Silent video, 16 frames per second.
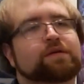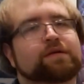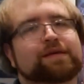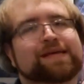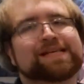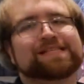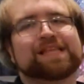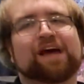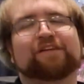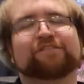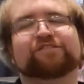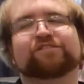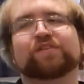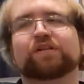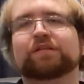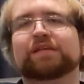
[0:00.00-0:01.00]
he's
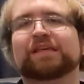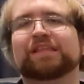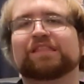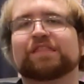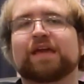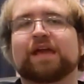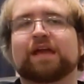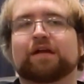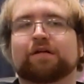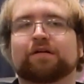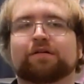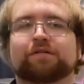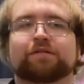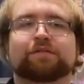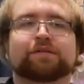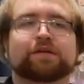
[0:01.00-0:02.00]
not fully
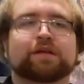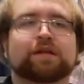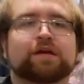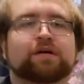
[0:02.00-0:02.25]
there, you